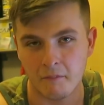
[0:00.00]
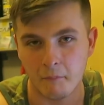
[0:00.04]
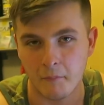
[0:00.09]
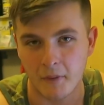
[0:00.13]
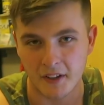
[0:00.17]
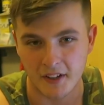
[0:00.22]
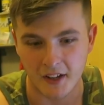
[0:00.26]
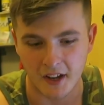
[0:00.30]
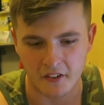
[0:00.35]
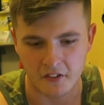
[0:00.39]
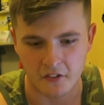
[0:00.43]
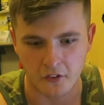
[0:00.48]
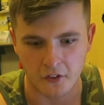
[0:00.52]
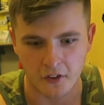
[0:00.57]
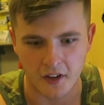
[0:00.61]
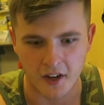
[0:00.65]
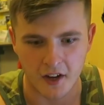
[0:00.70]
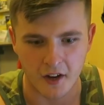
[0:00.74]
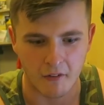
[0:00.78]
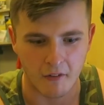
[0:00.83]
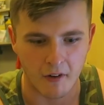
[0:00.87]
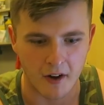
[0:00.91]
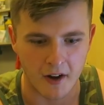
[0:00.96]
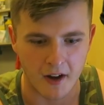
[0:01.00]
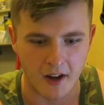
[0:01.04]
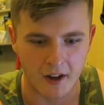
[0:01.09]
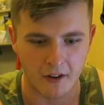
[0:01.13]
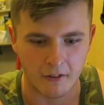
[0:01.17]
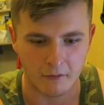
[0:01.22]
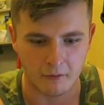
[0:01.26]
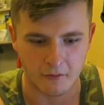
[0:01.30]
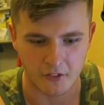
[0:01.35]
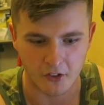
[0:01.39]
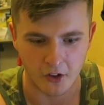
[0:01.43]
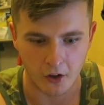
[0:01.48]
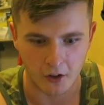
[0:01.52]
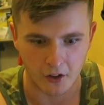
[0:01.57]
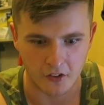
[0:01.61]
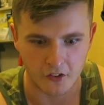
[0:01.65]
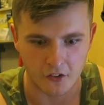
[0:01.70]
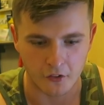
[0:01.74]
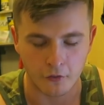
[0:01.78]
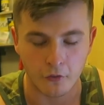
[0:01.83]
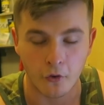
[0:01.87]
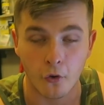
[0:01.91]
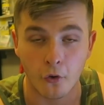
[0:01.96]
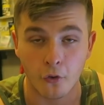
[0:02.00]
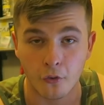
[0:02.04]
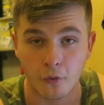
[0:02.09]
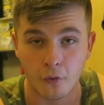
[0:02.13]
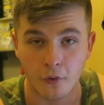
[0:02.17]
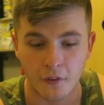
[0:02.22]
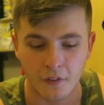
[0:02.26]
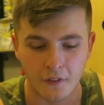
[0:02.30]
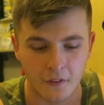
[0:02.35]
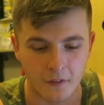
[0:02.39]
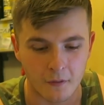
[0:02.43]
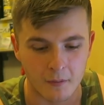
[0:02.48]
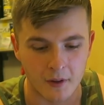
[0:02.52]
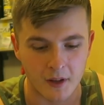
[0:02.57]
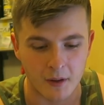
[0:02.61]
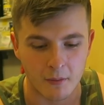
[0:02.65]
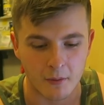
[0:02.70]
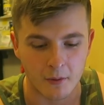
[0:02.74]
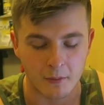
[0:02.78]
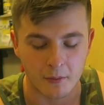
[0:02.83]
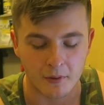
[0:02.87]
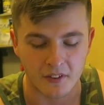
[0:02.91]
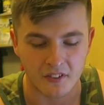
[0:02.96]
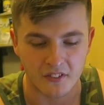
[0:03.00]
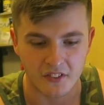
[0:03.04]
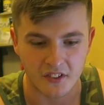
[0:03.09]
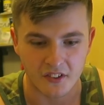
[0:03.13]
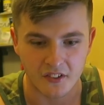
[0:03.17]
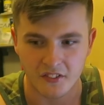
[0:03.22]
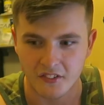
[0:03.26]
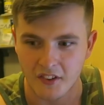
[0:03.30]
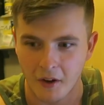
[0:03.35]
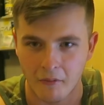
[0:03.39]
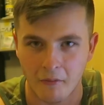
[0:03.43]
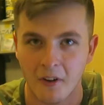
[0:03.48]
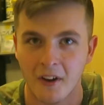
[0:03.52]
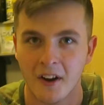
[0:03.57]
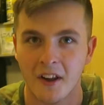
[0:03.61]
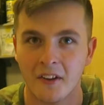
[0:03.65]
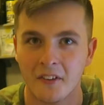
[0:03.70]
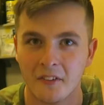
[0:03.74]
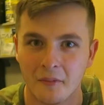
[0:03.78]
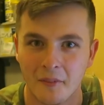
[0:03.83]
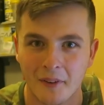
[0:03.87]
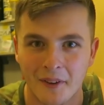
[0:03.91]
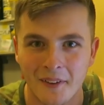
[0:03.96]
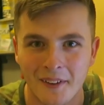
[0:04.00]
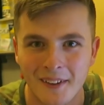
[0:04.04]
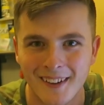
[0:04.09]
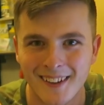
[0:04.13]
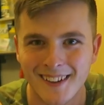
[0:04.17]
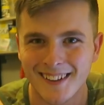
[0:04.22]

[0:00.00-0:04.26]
my dad's not here right now. Charlotte is of course one of the other people, but she's sat right next to me.